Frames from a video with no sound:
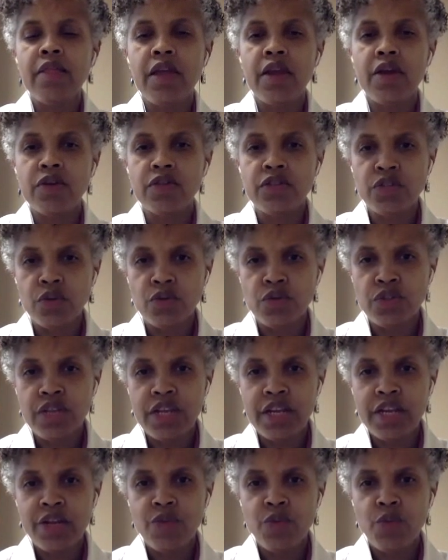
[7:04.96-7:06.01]
are
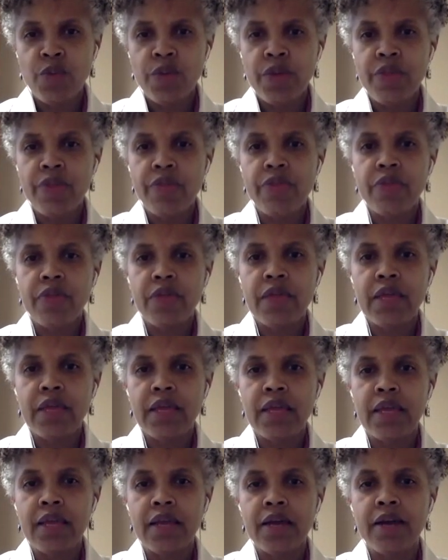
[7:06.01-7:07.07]
associated with
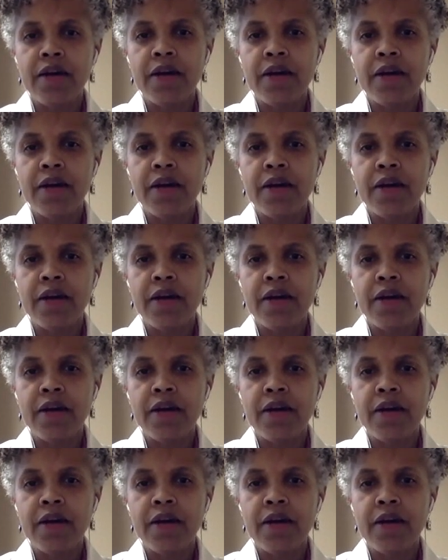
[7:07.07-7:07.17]
the